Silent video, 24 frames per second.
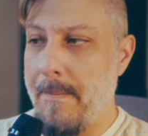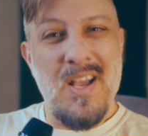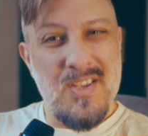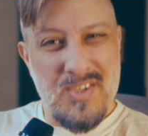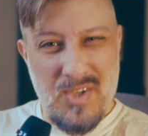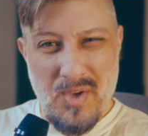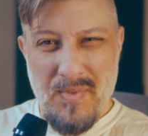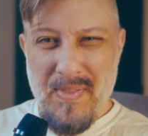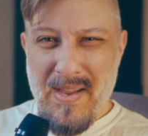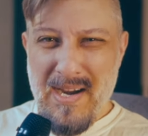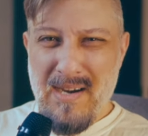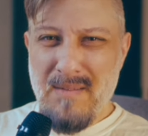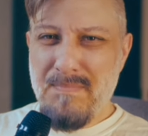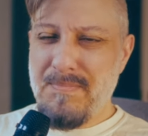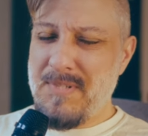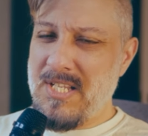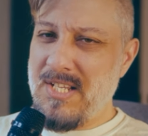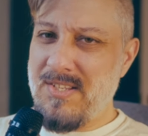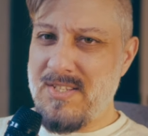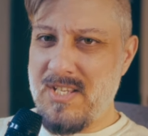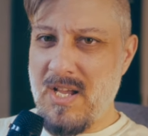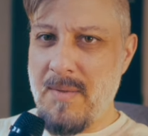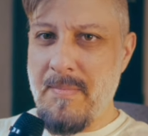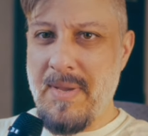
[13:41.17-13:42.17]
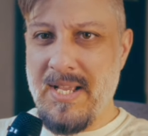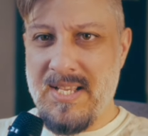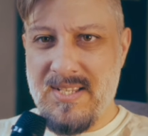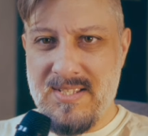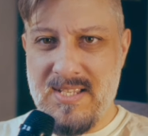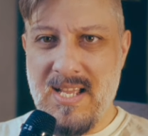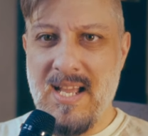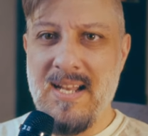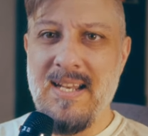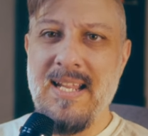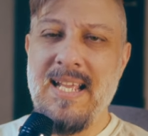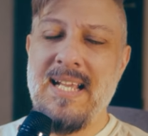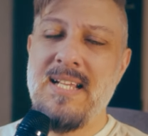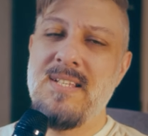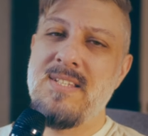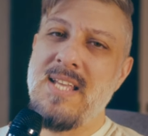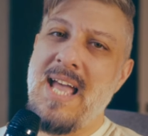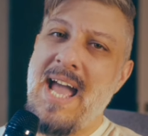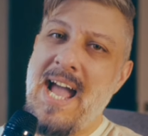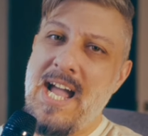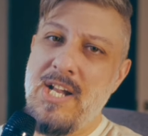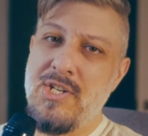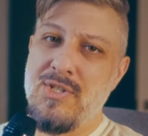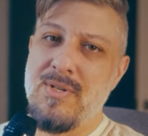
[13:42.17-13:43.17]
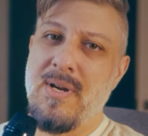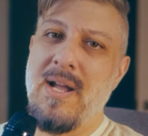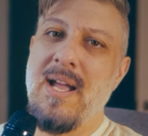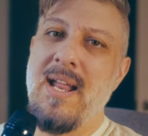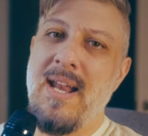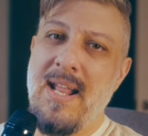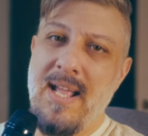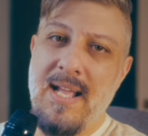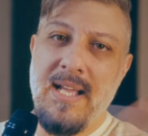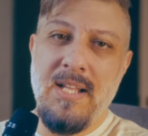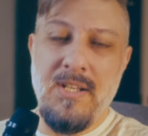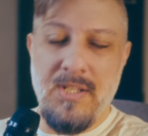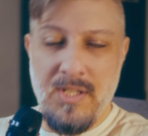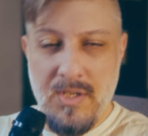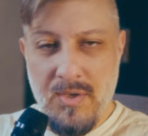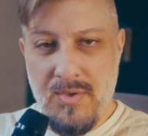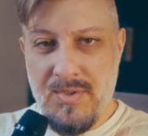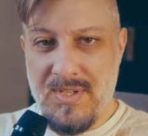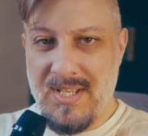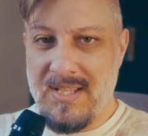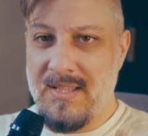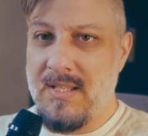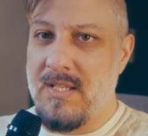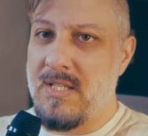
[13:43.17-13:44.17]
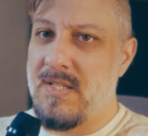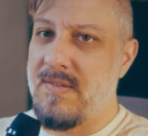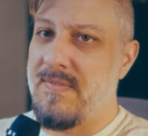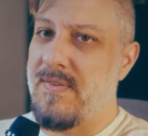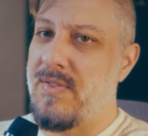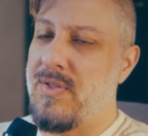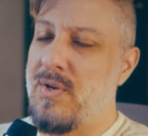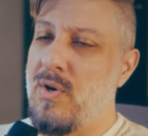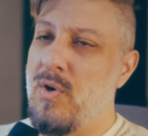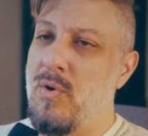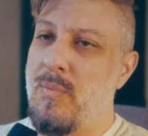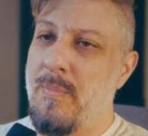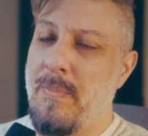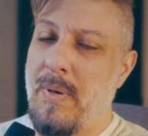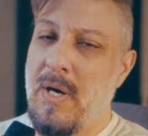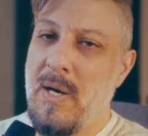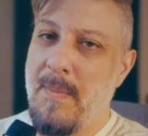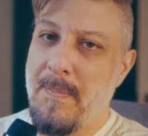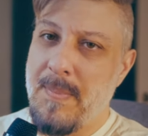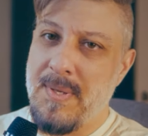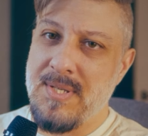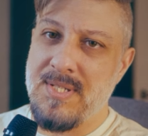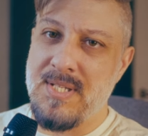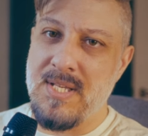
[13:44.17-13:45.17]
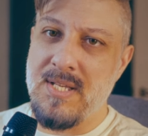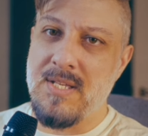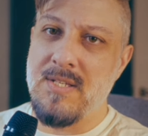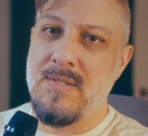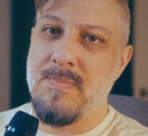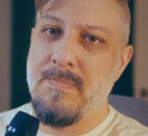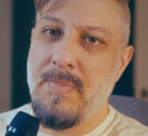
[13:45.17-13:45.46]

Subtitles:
So they're, to some extent, exaggerating and using this for their own purposes,